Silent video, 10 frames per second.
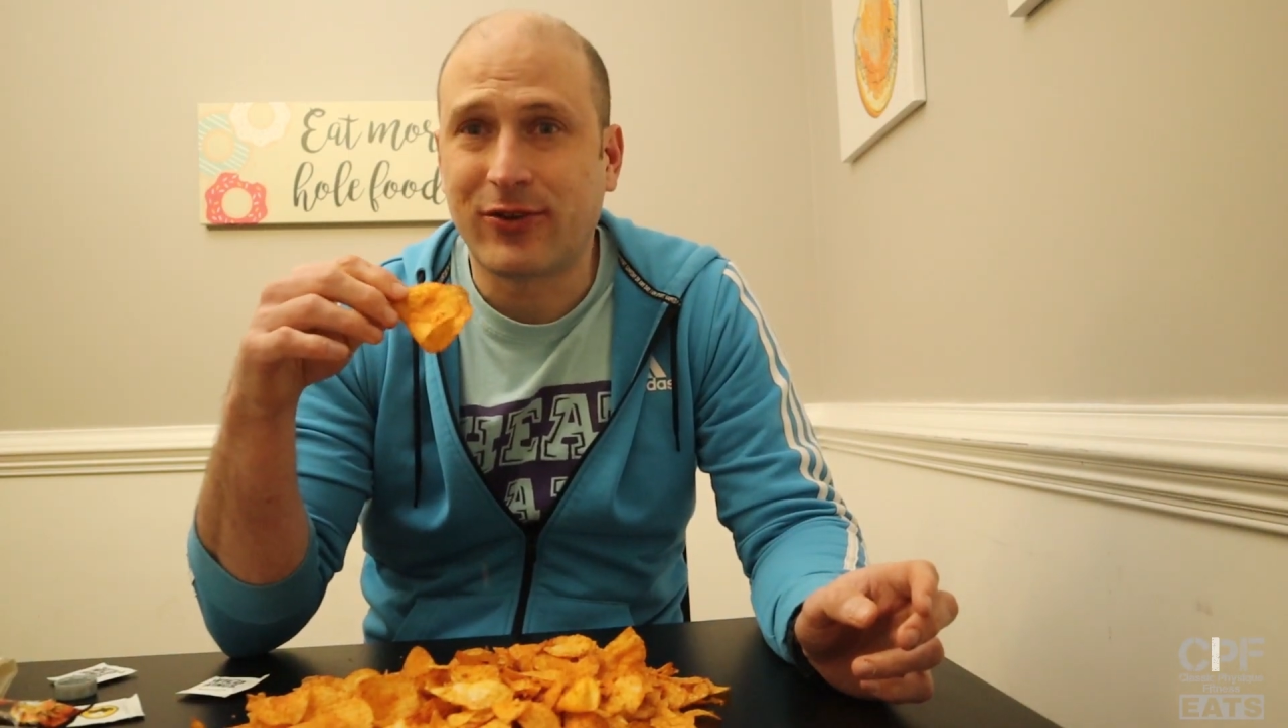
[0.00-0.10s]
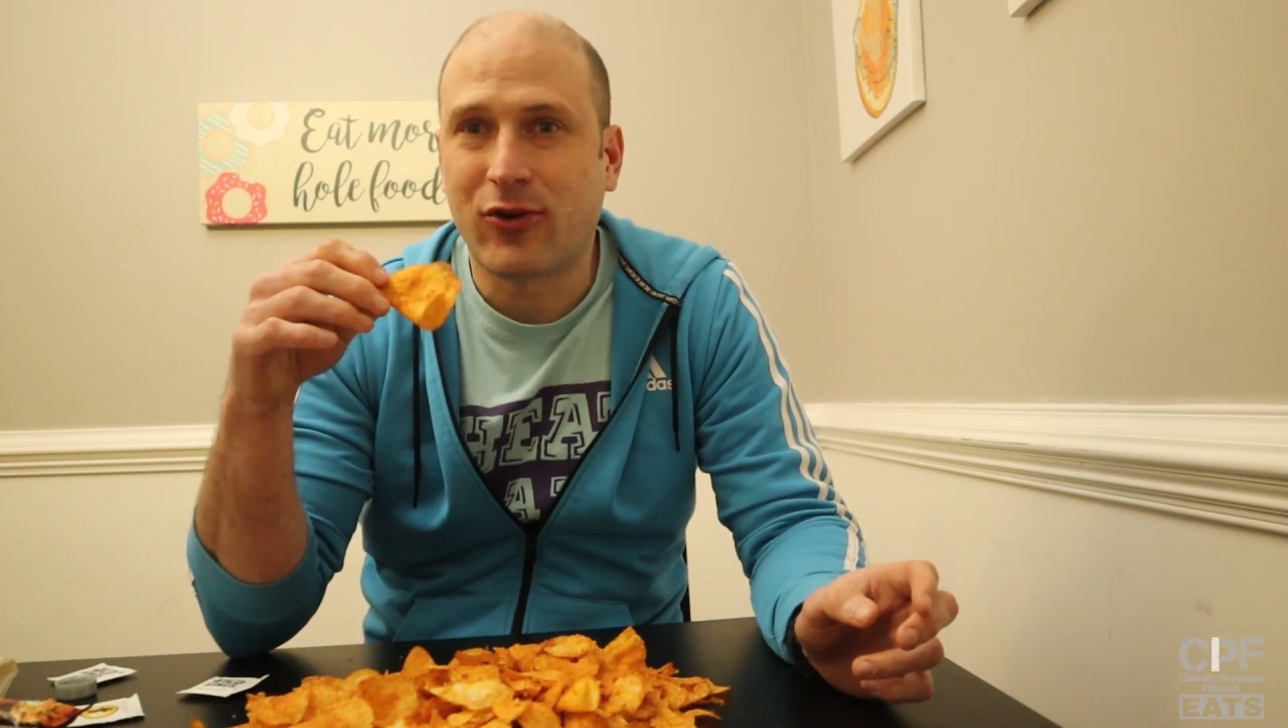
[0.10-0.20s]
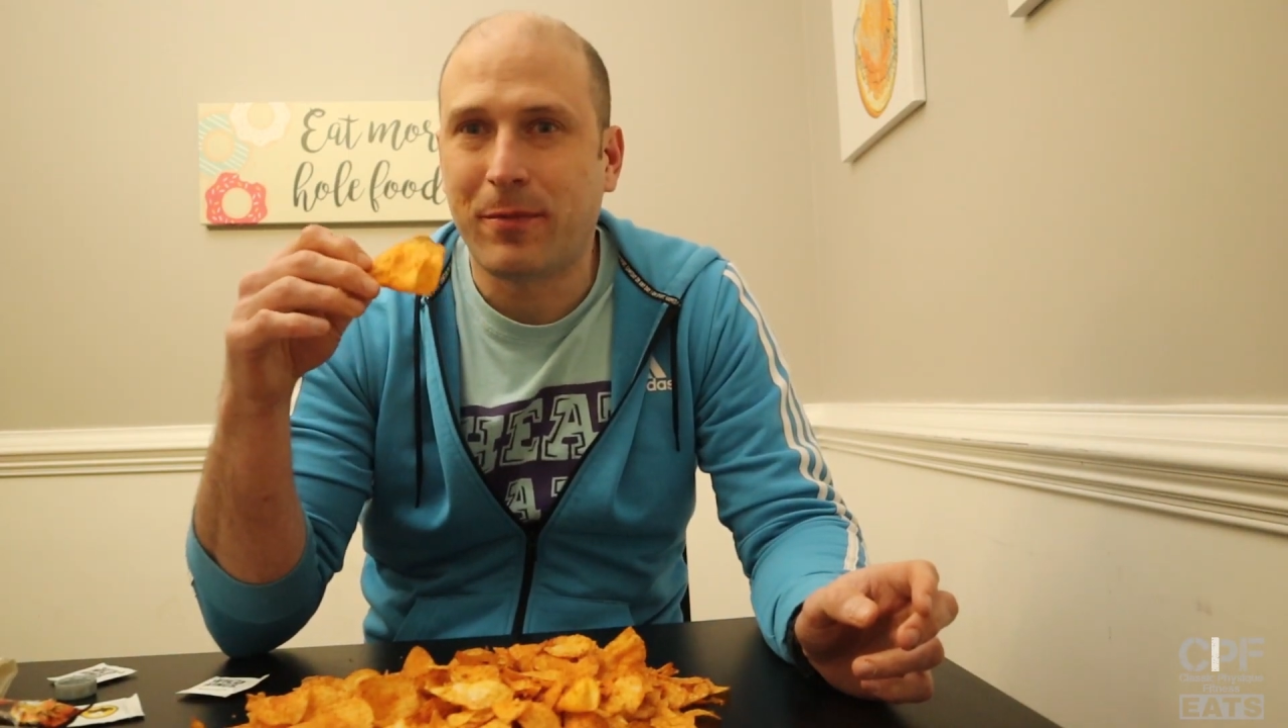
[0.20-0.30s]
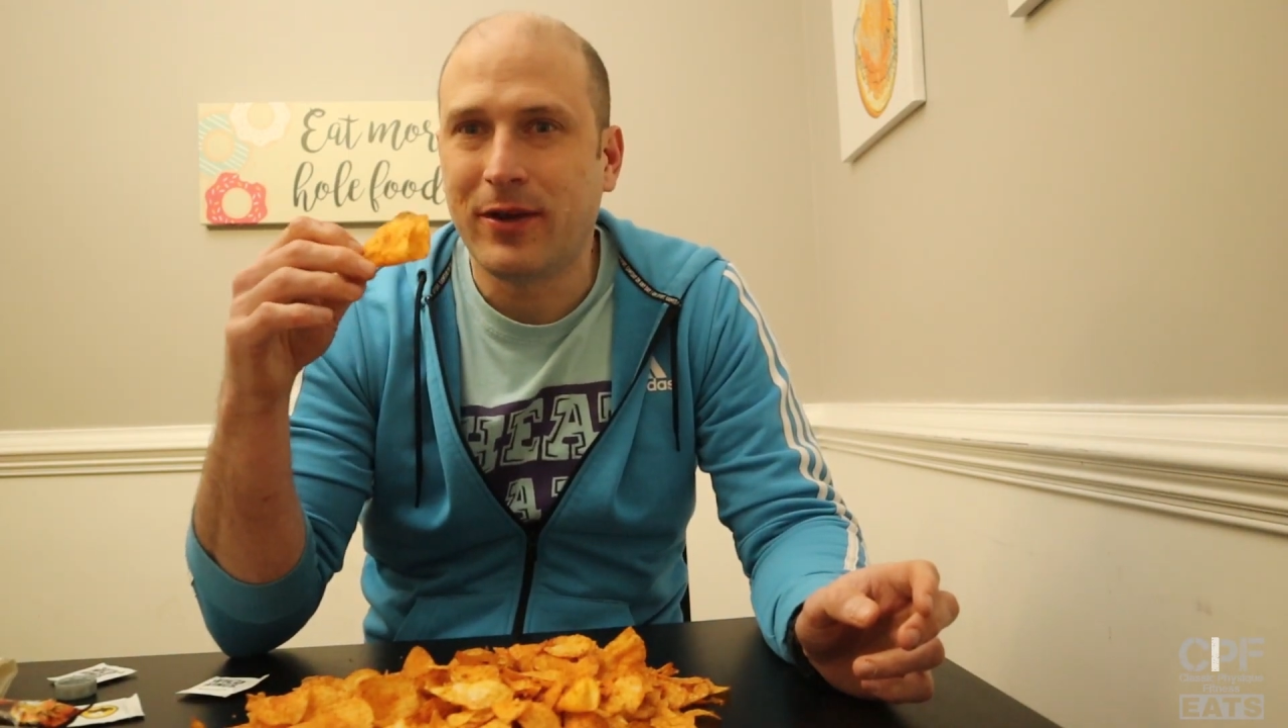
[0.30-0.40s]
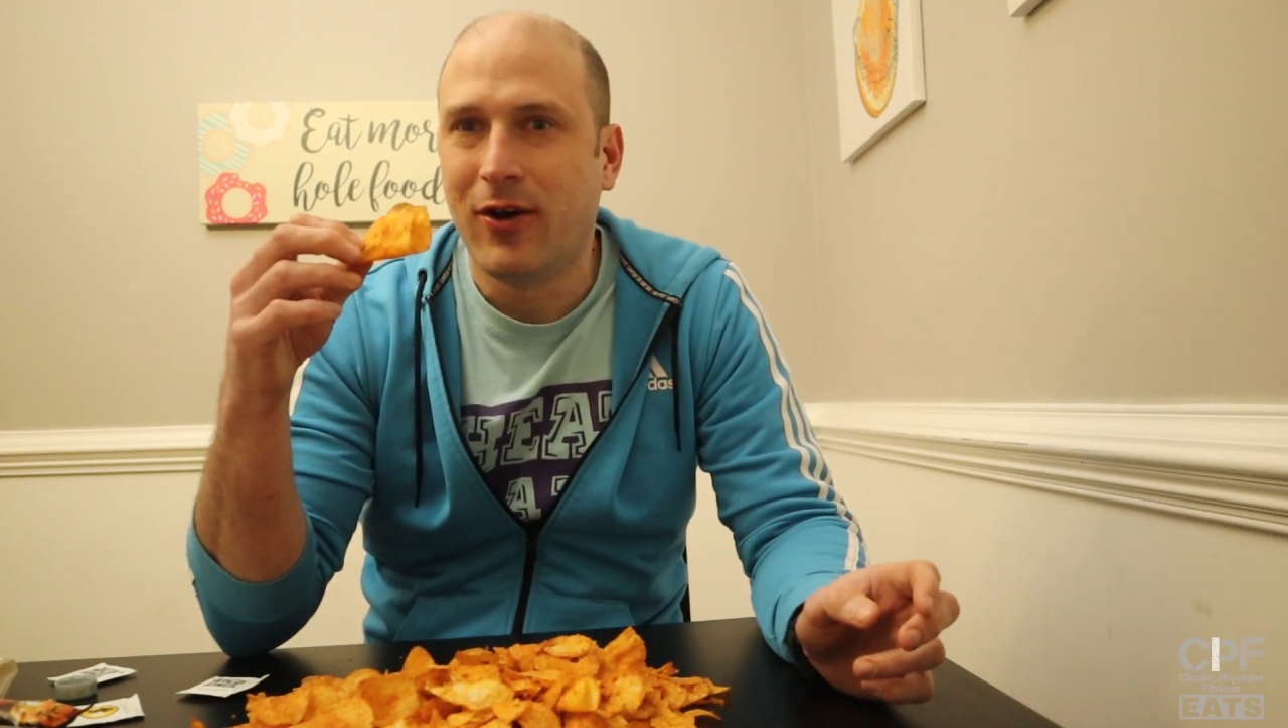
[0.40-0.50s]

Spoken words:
to copy